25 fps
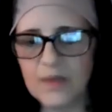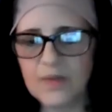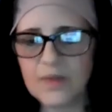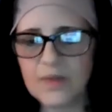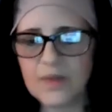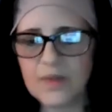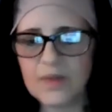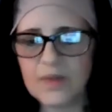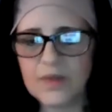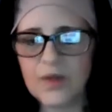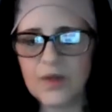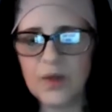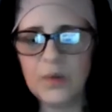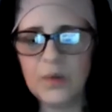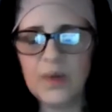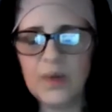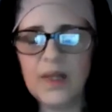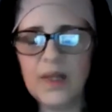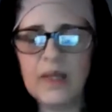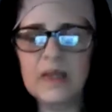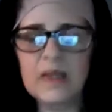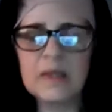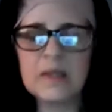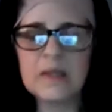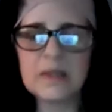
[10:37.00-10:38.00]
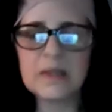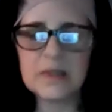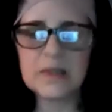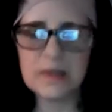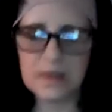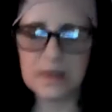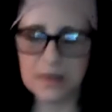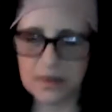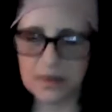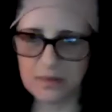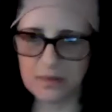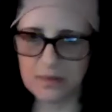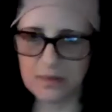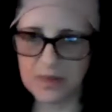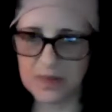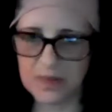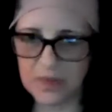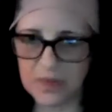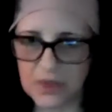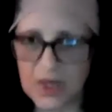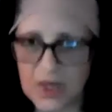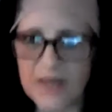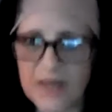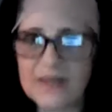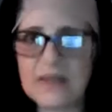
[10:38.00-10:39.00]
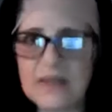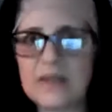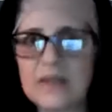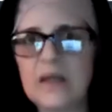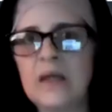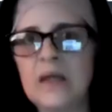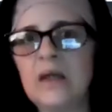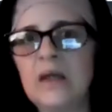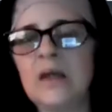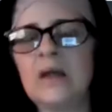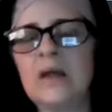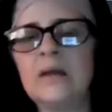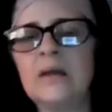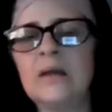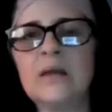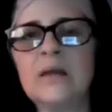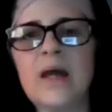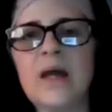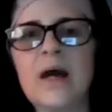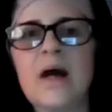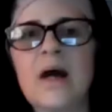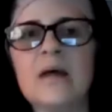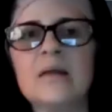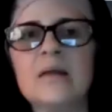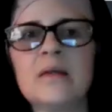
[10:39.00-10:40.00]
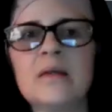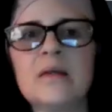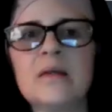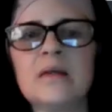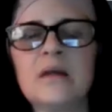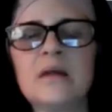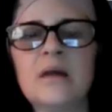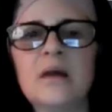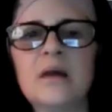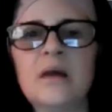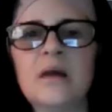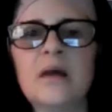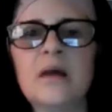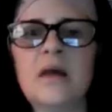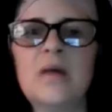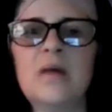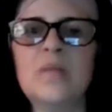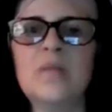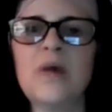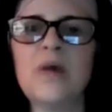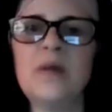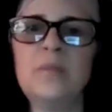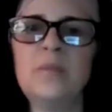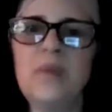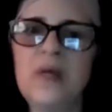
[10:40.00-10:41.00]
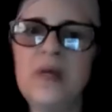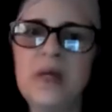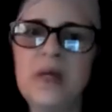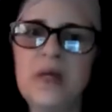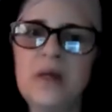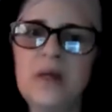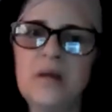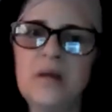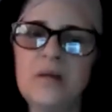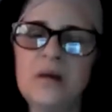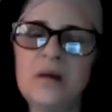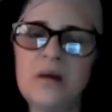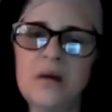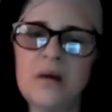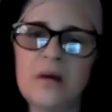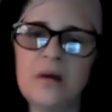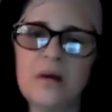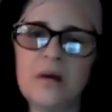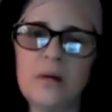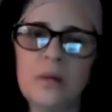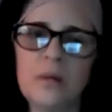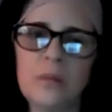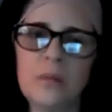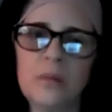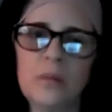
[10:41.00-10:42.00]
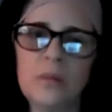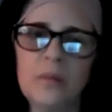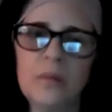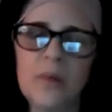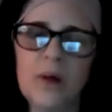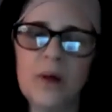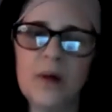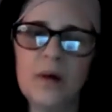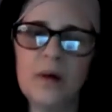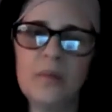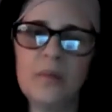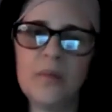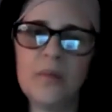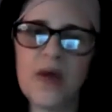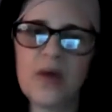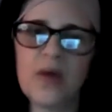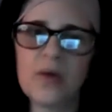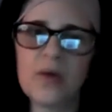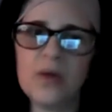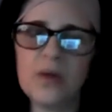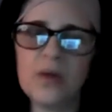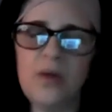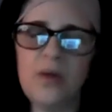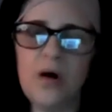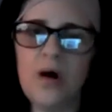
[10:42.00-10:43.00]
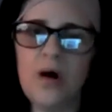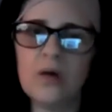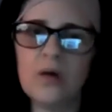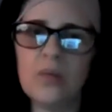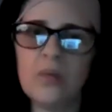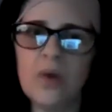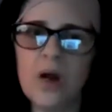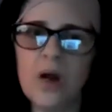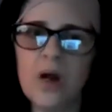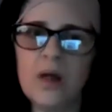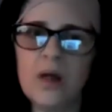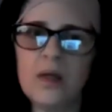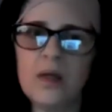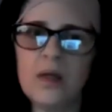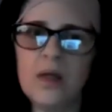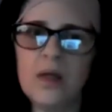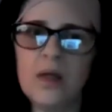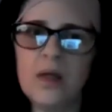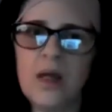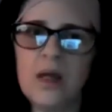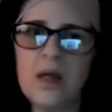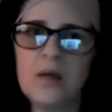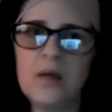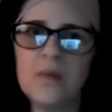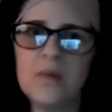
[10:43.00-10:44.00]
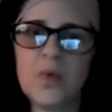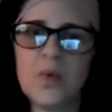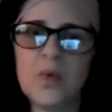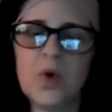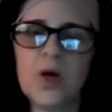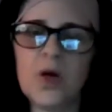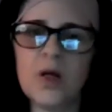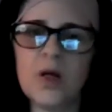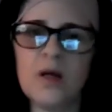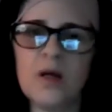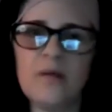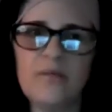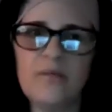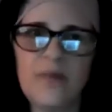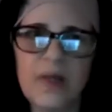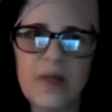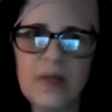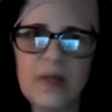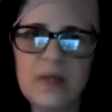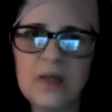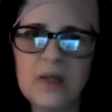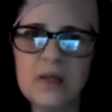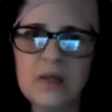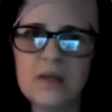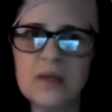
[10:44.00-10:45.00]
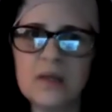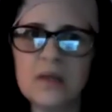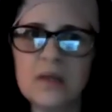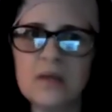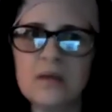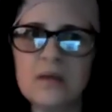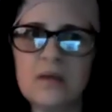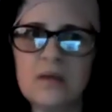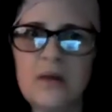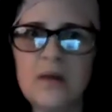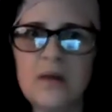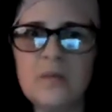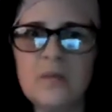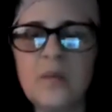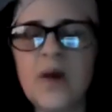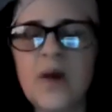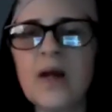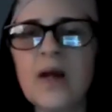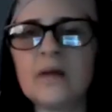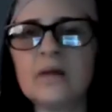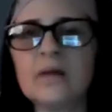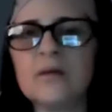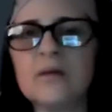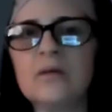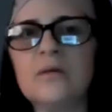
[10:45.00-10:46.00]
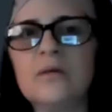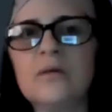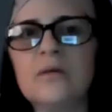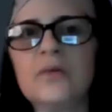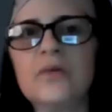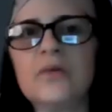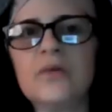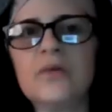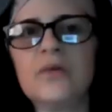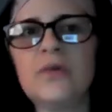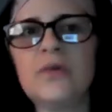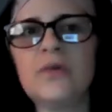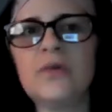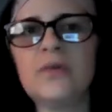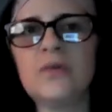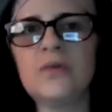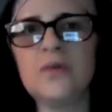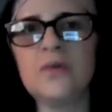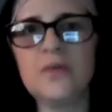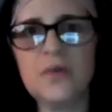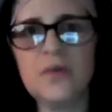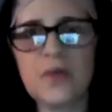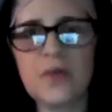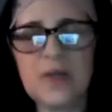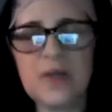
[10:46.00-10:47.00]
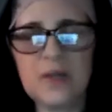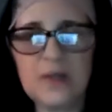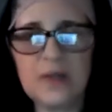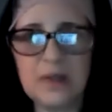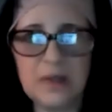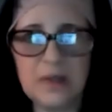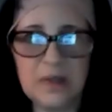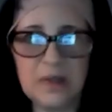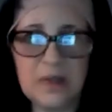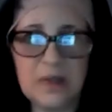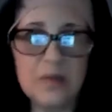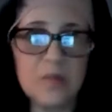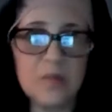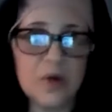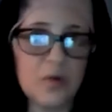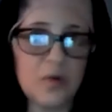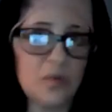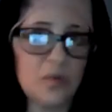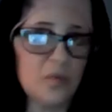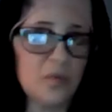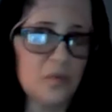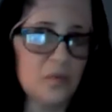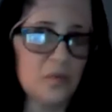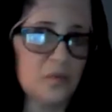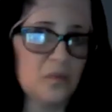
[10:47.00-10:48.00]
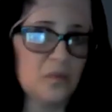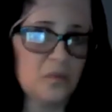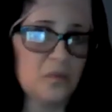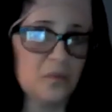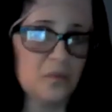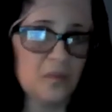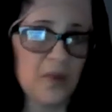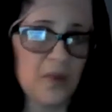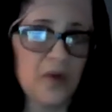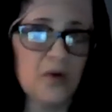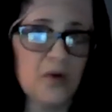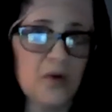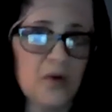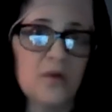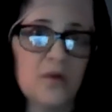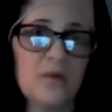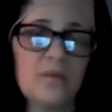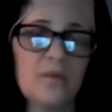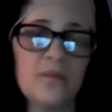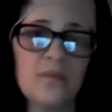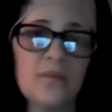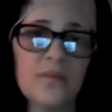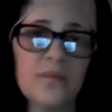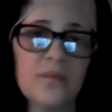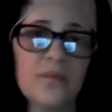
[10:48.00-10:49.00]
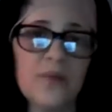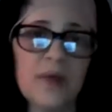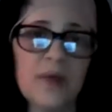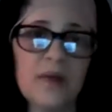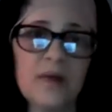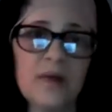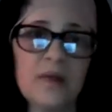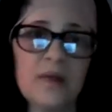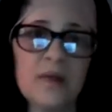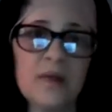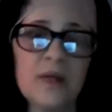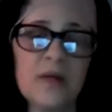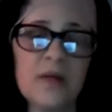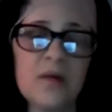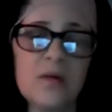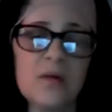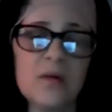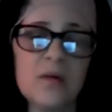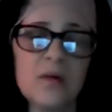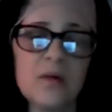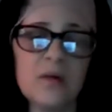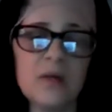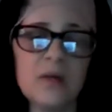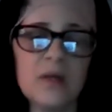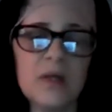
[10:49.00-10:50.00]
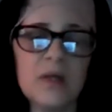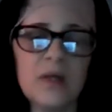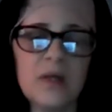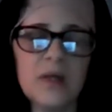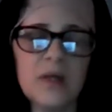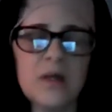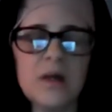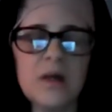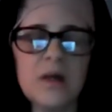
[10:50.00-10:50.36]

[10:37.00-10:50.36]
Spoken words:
so he's suggesting that it might be better in the long run and more convenient and practical to do the chemo pill that I take orally.